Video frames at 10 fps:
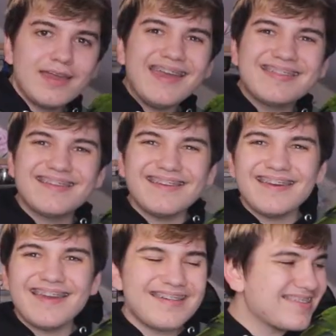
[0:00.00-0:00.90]
It's
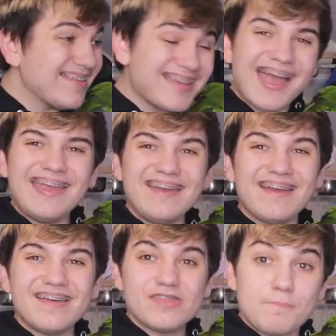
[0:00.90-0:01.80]
the
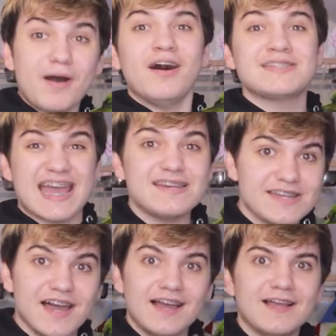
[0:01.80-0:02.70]
date, the
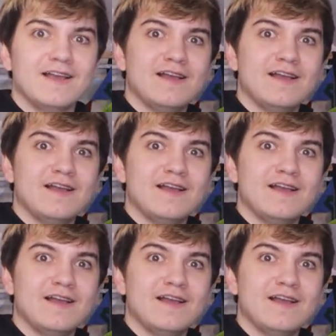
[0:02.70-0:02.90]
bartender.